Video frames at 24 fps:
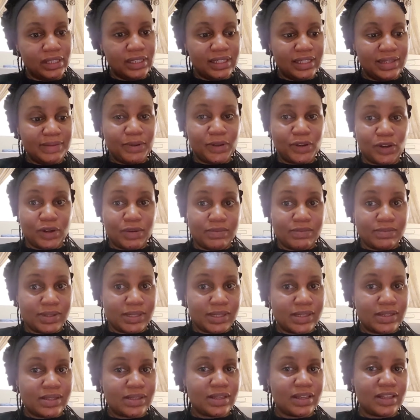it
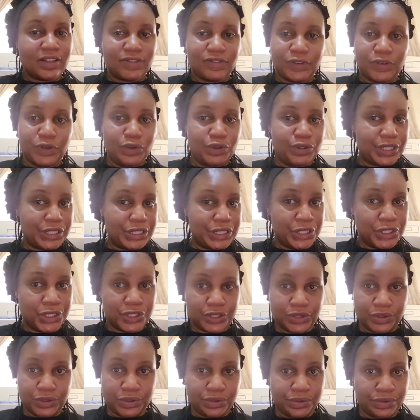becomes a huge
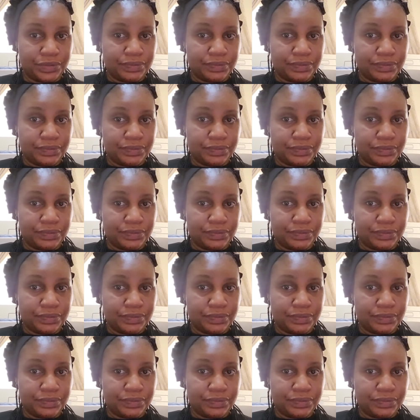issue.